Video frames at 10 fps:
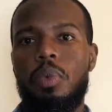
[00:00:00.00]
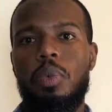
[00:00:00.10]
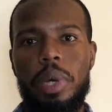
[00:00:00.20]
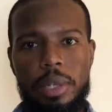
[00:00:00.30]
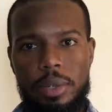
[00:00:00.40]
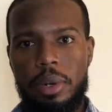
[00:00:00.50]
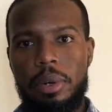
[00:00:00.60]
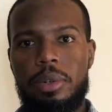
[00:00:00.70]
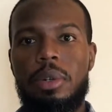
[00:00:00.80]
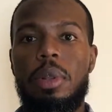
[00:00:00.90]

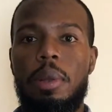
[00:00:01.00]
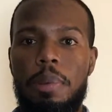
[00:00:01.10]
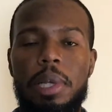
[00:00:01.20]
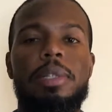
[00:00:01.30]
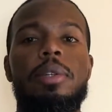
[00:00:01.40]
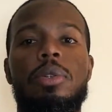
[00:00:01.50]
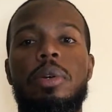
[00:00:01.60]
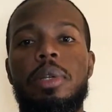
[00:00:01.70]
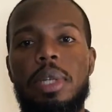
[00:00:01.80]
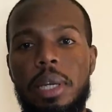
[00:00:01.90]
research the places you're
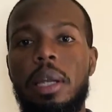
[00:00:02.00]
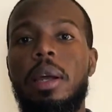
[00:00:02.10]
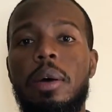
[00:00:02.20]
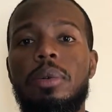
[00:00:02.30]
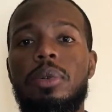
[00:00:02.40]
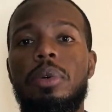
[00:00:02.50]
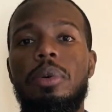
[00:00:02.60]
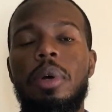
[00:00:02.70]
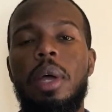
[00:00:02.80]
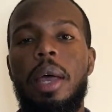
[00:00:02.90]
intending to go
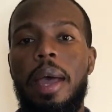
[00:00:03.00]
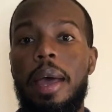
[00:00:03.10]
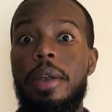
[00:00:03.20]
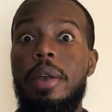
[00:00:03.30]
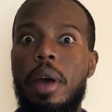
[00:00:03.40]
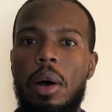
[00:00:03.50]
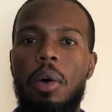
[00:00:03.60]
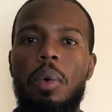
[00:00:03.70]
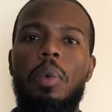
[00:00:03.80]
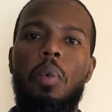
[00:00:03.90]
to and
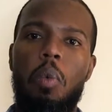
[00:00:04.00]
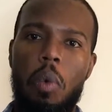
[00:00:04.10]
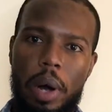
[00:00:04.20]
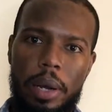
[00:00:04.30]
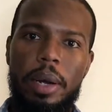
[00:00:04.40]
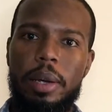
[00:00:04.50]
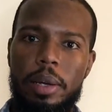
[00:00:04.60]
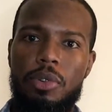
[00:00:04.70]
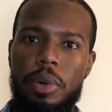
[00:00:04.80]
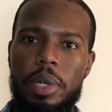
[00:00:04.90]
know what a
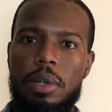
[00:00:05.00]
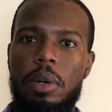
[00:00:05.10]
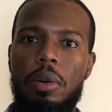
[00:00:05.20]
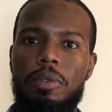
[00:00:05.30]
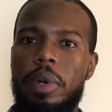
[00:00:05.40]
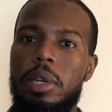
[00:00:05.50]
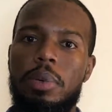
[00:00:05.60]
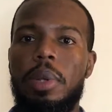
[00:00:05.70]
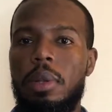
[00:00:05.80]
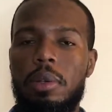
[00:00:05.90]
good dress code for each
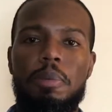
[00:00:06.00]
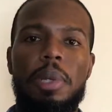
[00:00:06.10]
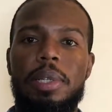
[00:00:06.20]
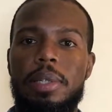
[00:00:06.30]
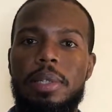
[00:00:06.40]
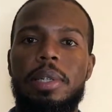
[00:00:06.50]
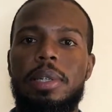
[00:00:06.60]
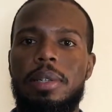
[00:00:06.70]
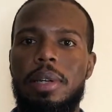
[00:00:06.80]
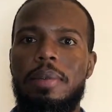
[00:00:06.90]
one of those places
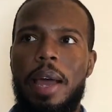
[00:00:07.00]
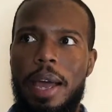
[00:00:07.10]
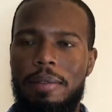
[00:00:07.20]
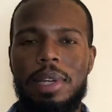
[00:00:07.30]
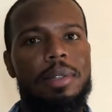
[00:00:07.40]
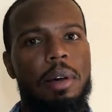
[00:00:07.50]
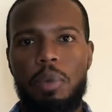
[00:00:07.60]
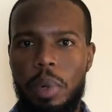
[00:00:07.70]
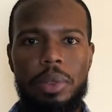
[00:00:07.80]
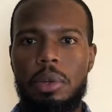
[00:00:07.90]
is, and have that stuff
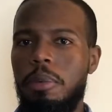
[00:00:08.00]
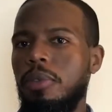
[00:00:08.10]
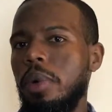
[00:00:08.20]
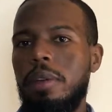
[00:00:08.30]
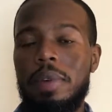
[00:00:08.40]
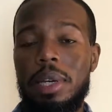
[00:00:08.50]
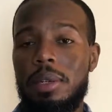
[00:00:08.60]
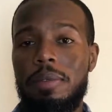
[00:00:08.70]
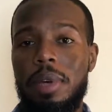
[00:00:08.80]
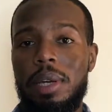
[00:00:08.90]
with you before you even get
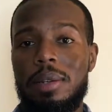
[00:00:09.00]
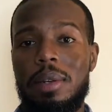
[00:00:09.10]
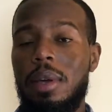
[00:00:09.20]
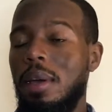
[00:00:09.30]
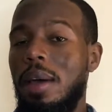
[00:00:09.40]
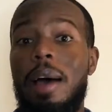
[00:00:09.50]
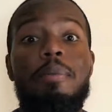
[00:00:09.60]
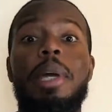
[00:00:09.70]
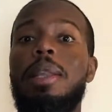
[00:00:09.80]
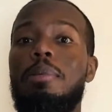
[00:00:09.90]
to Vegas. I've
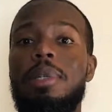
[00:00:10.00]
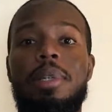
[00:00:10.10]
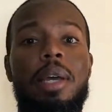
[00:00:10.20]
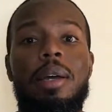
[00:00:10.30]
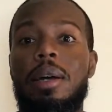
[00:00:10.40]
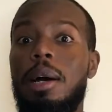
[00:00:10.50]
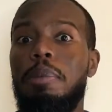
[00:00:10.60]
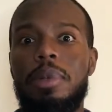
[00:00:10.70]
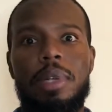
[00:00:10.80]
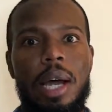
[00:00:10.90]
made that mistake a
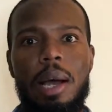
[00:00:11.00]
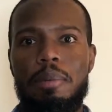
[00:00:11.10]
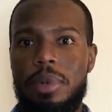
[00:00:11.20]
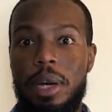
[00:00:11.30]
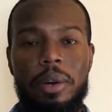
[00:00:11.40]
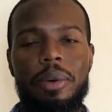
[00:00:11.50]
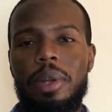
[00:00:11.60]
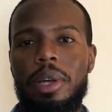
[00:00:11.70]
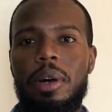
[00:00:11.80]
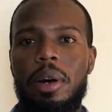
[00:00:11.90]
couple times
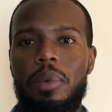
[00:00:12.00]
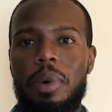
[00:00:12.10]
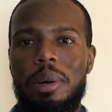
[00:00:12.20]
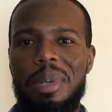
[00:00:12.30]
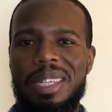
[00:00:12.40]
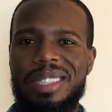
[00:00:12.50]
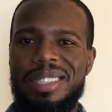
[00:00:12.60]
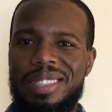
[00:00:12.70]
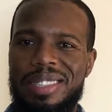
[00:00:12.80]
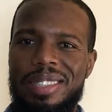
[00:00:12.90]
early on where I'm like,
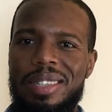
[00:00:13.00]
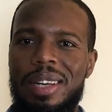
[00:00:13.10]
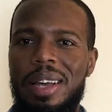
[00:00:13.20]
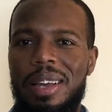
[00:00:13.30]
I